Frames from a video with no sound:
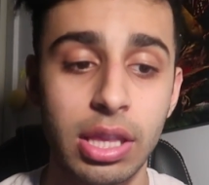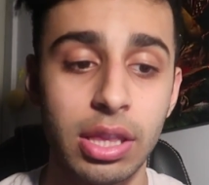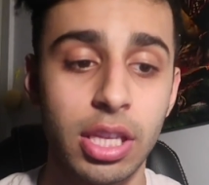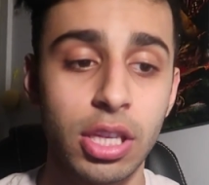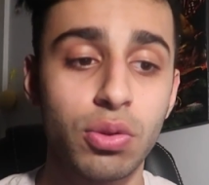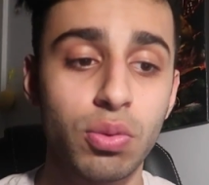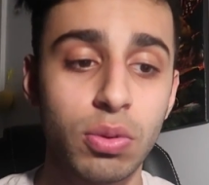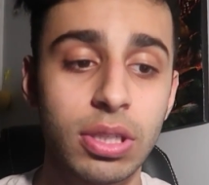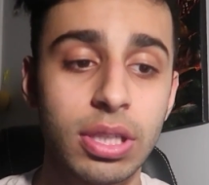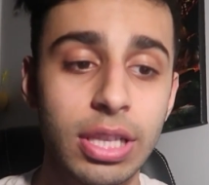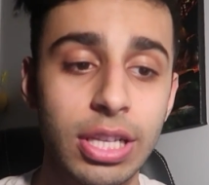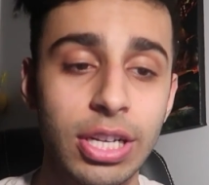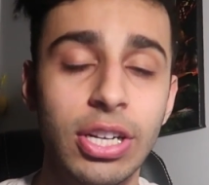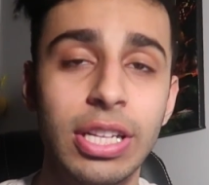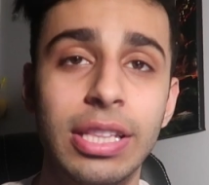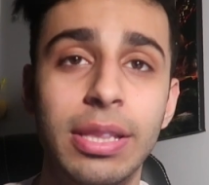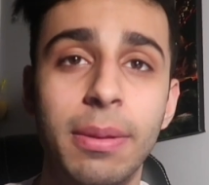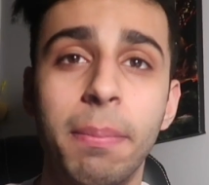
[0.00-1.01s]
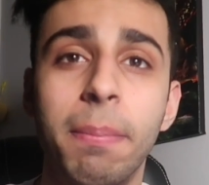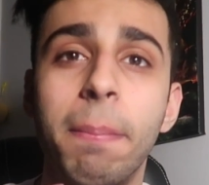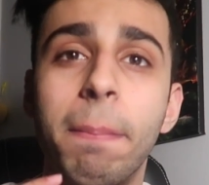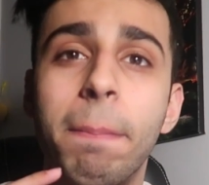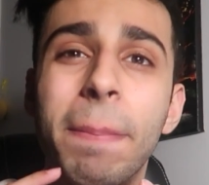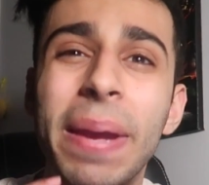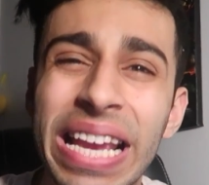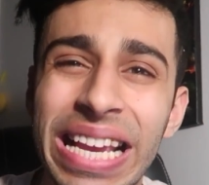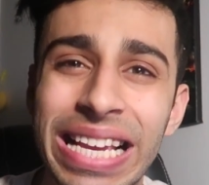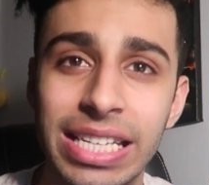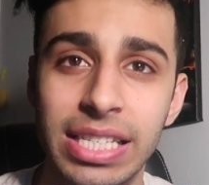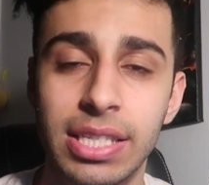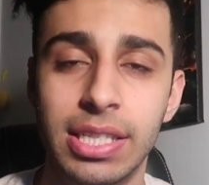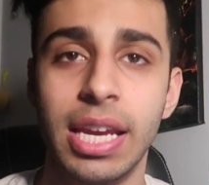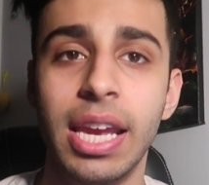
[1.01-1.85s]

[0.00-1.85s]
This was literally the biggest